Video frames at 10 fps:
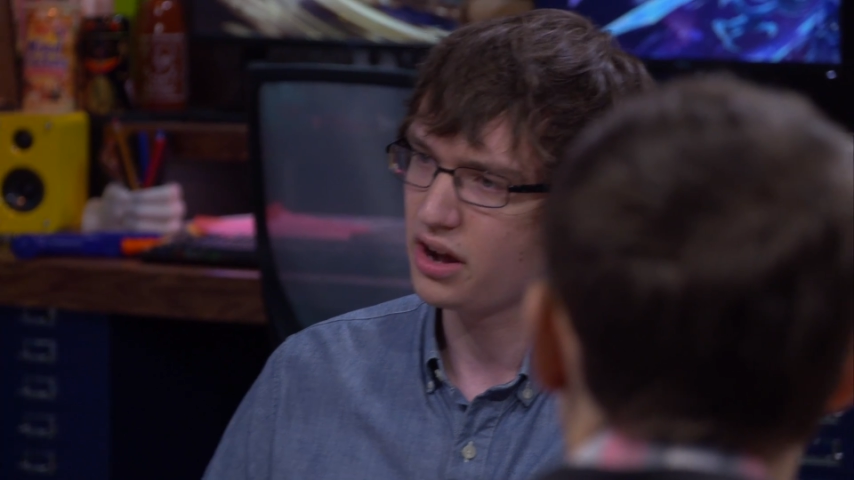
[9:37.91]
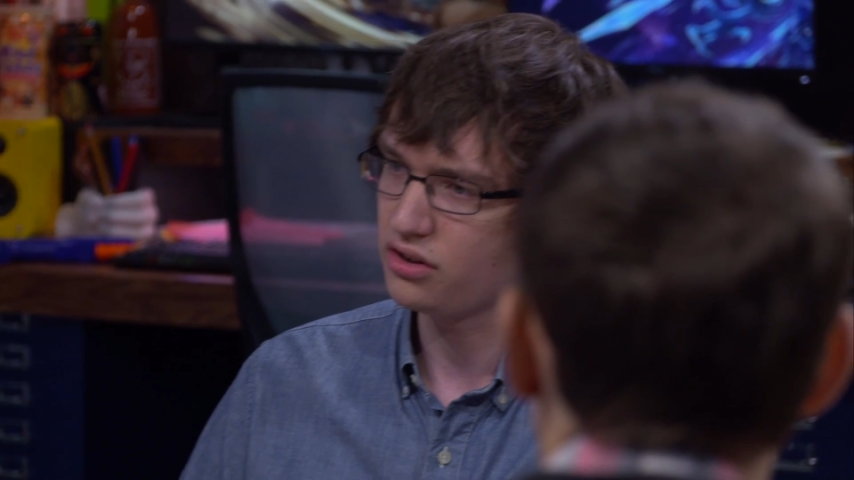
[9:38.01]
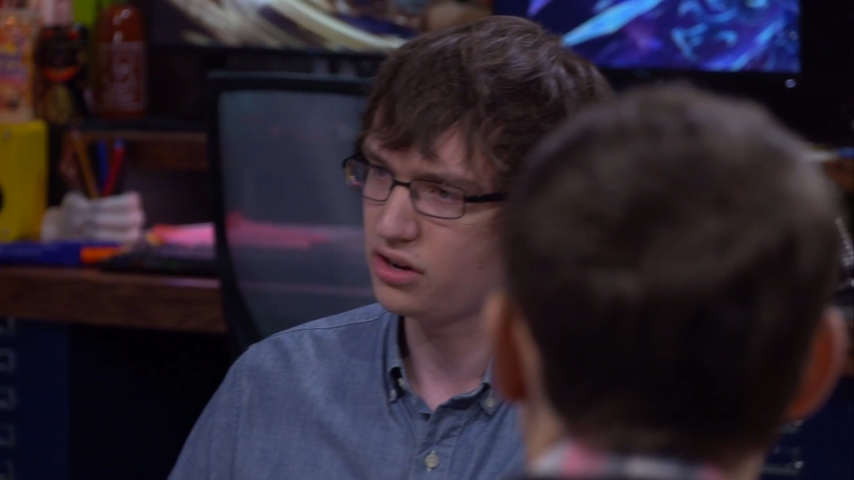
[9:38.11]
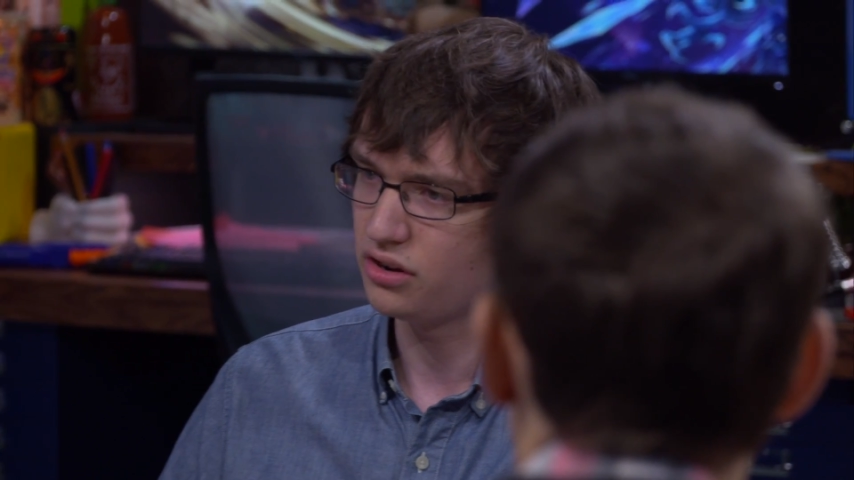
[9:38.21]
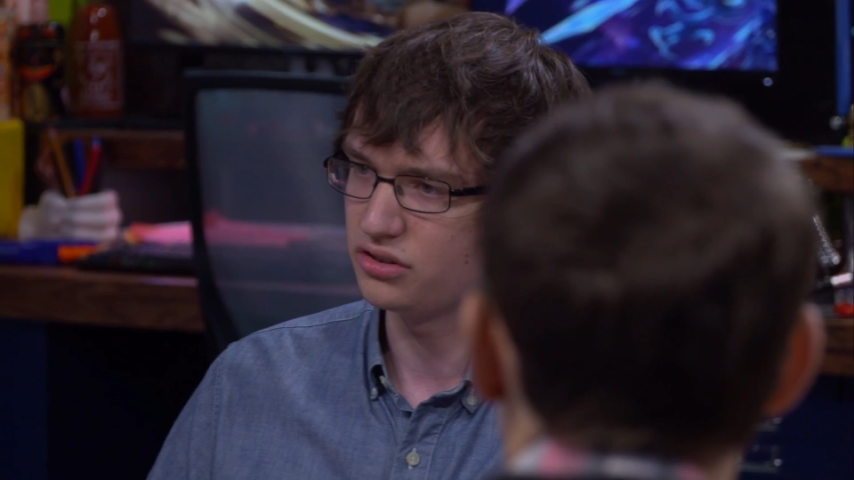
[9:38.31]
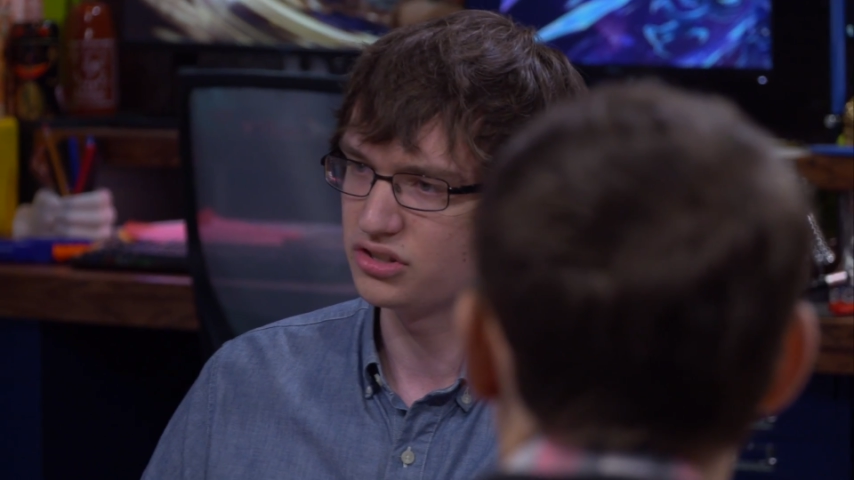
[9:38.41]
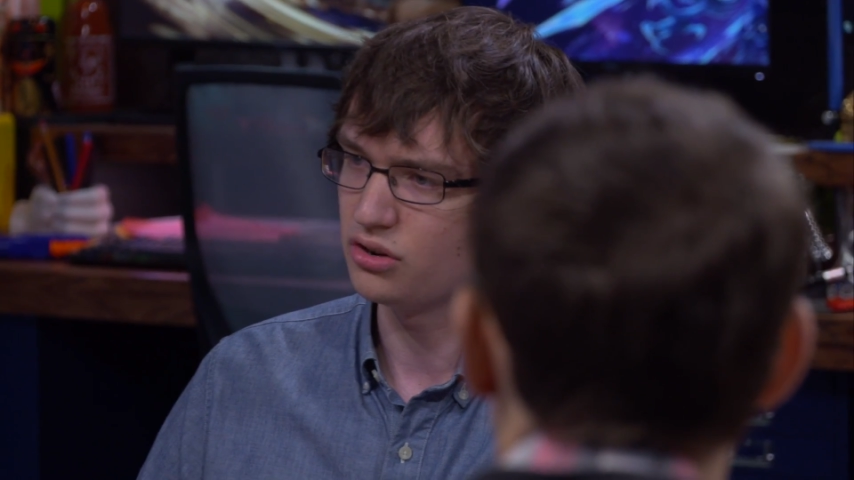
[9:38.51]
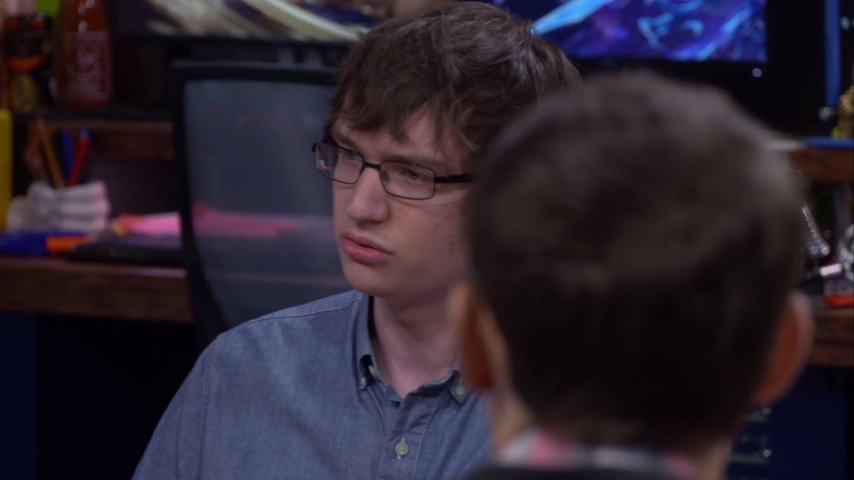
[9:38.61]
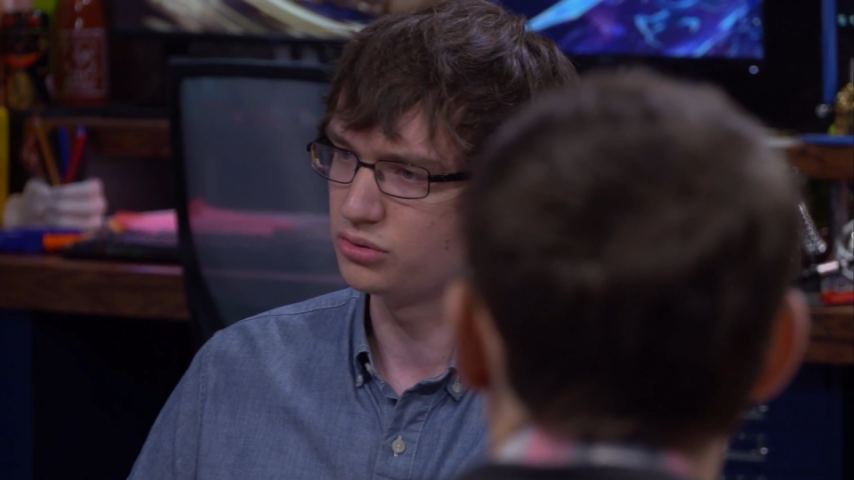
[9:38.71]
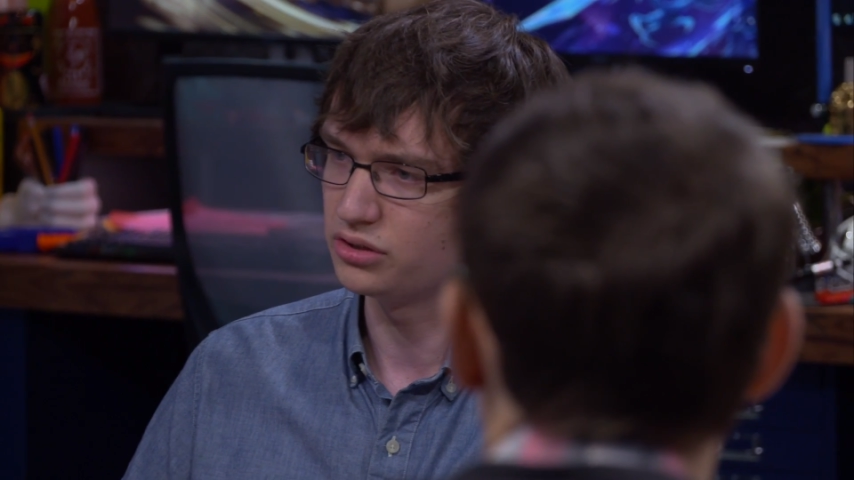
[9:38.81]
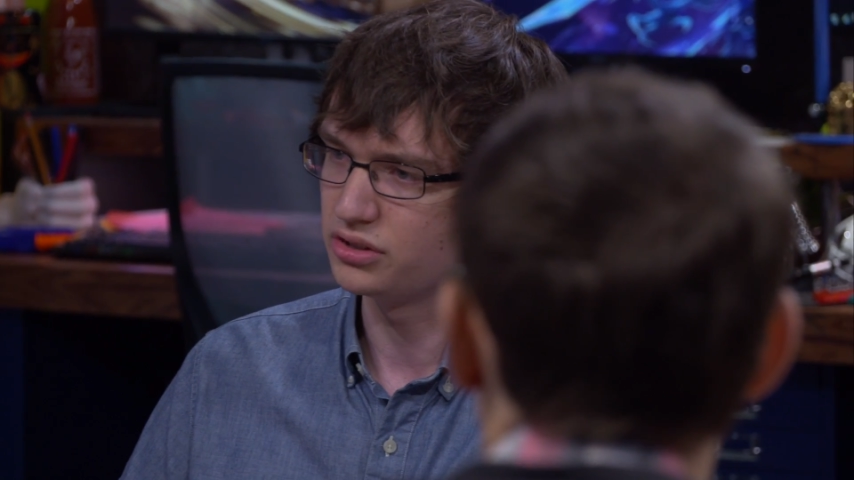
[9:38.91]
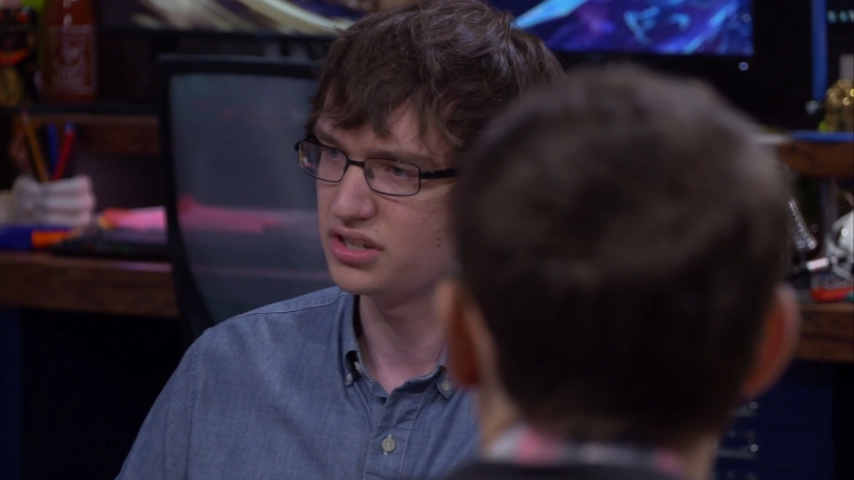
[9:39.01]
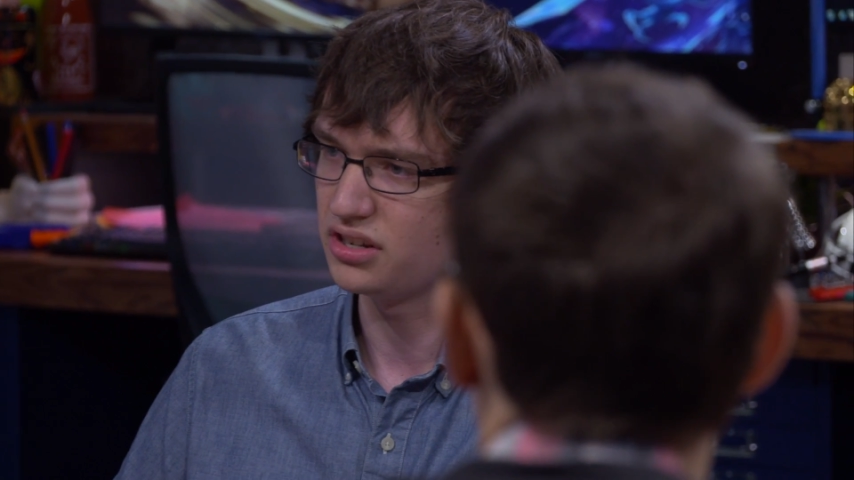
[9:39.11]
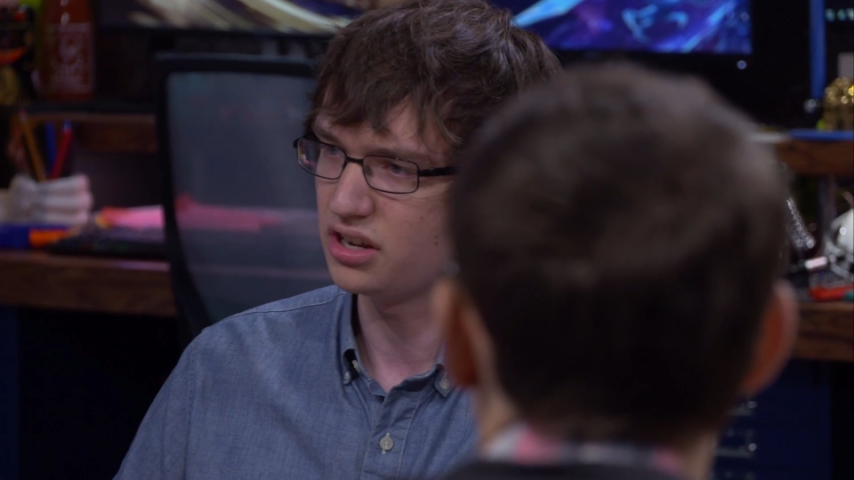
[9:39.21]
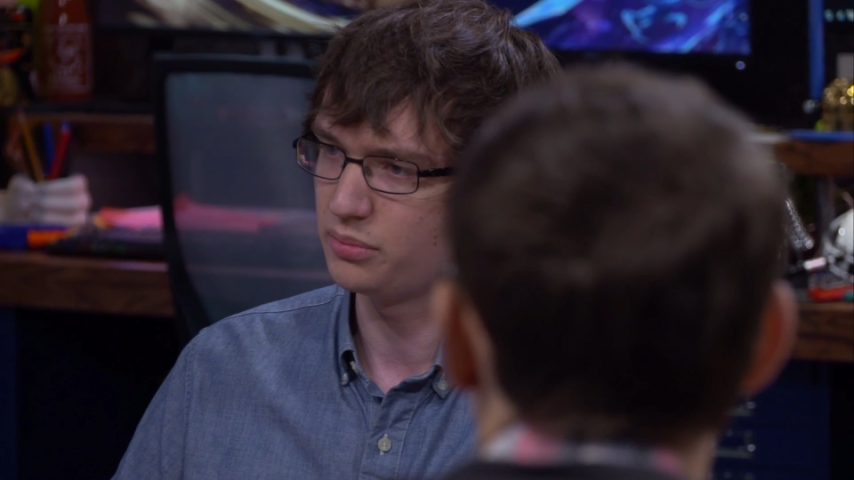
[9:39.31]
You know, there's no real reason
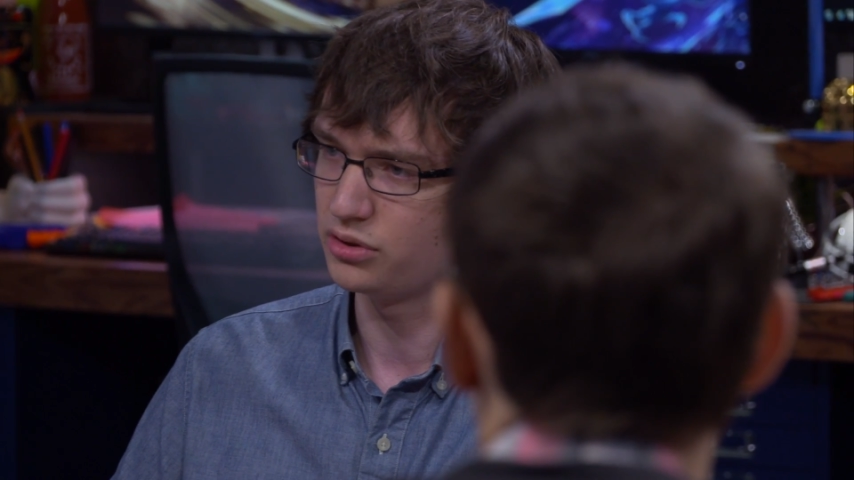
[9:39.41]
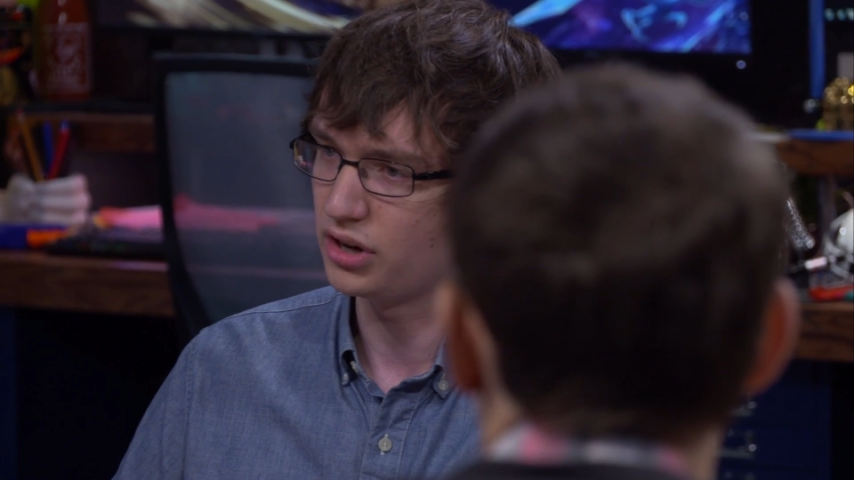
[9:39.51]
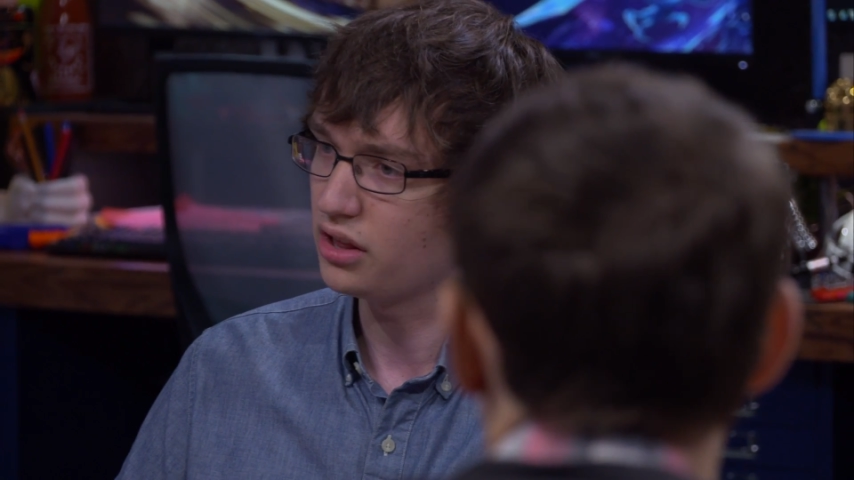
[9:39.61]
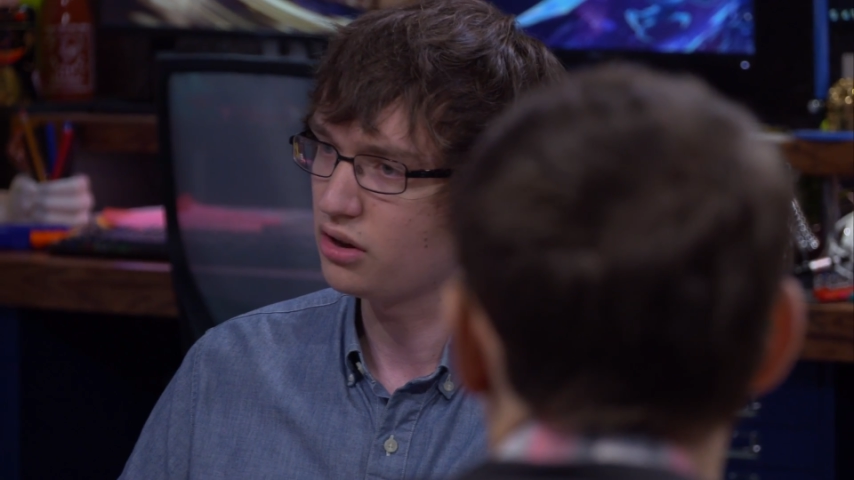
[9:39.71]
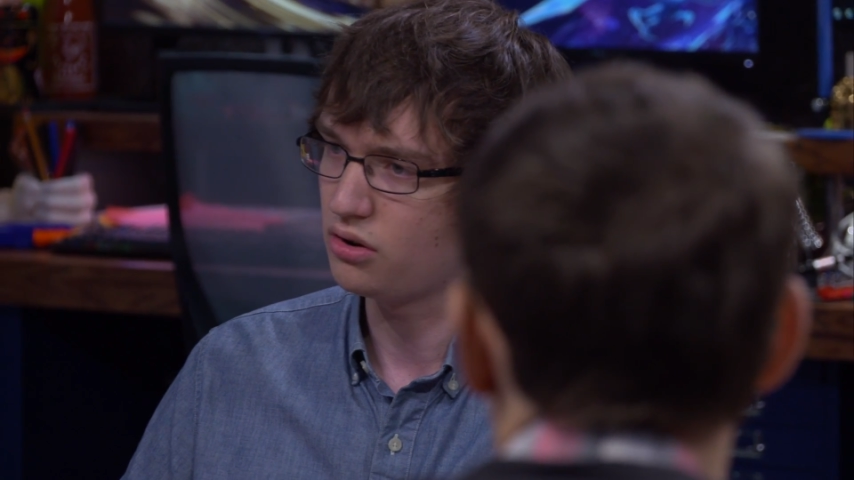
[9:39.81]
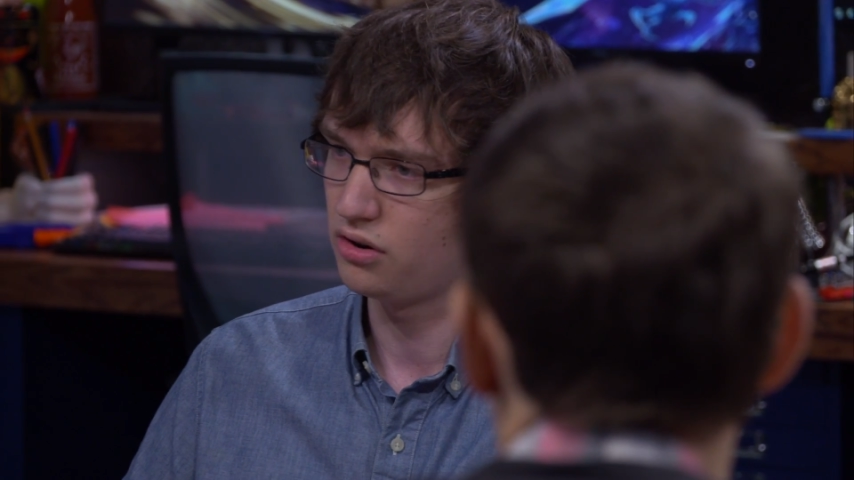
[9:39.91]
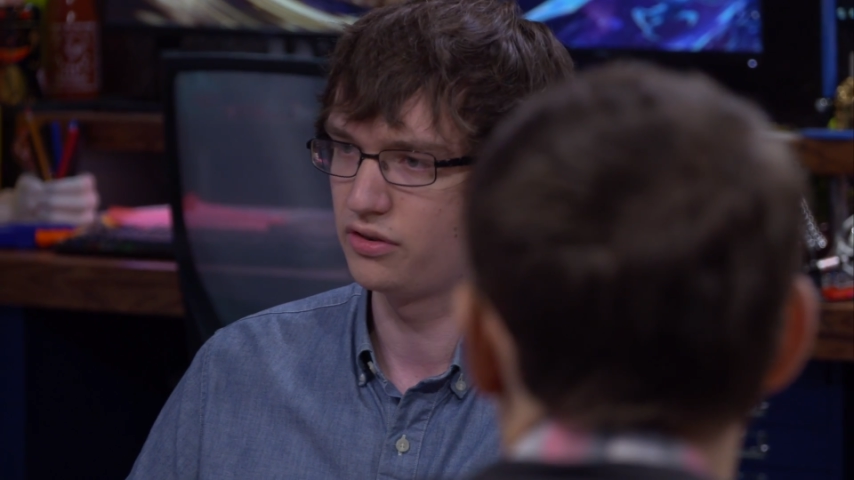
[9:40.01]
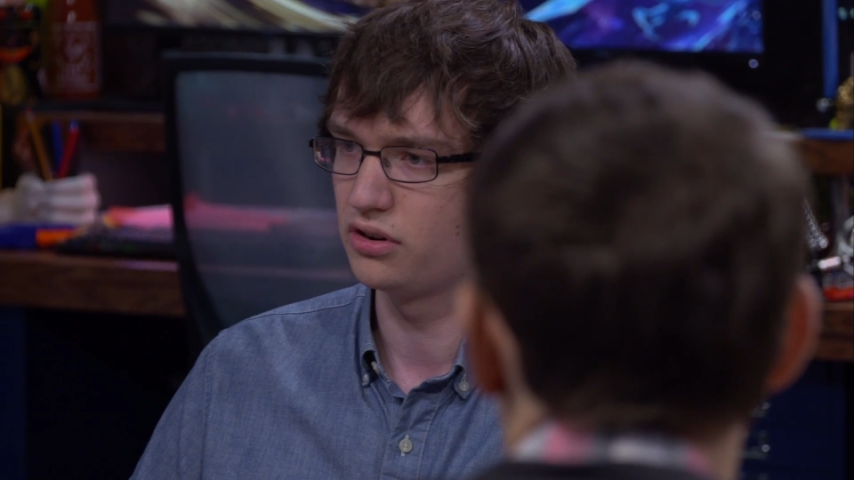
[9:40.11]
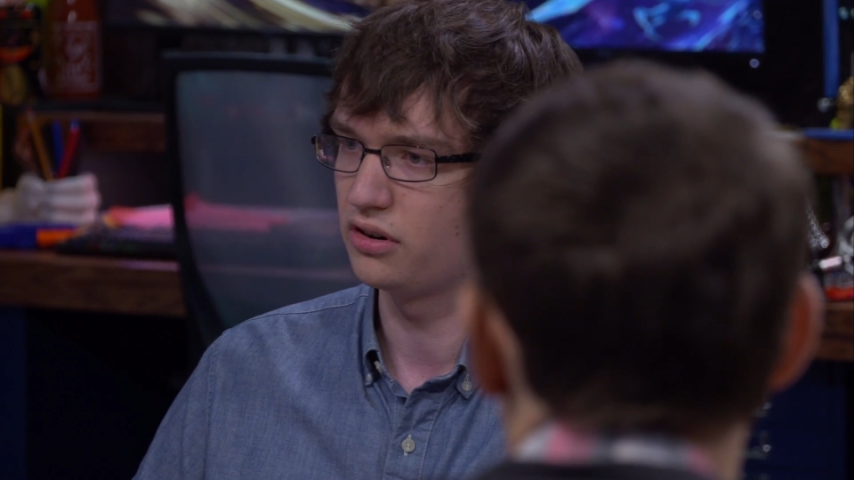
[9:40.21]
to get a Morello over